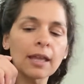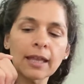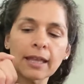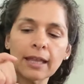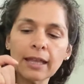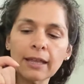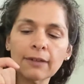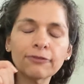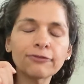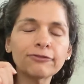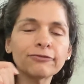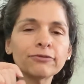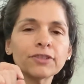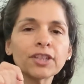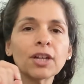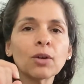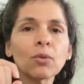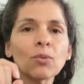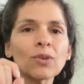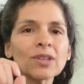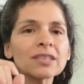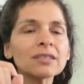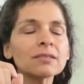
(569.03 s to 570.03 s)
if
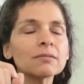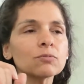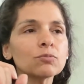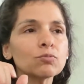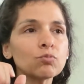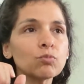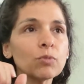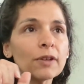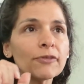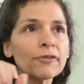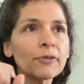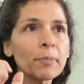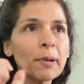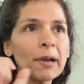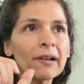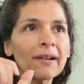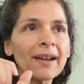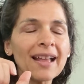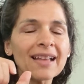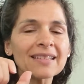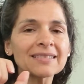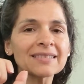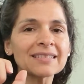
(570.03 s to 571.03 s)
a
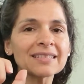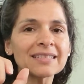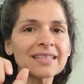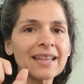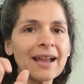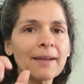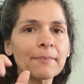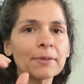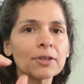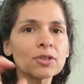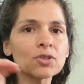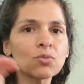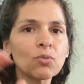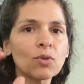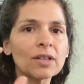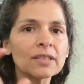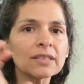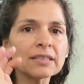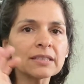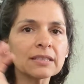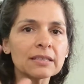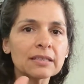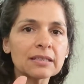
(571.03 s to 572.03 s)
parrot has the damage,
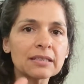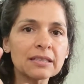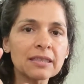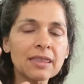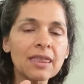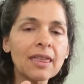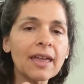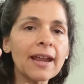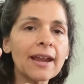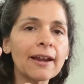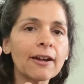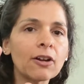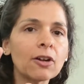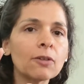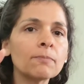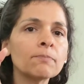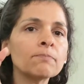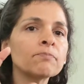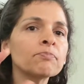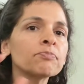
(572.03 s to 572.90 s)
once it's there,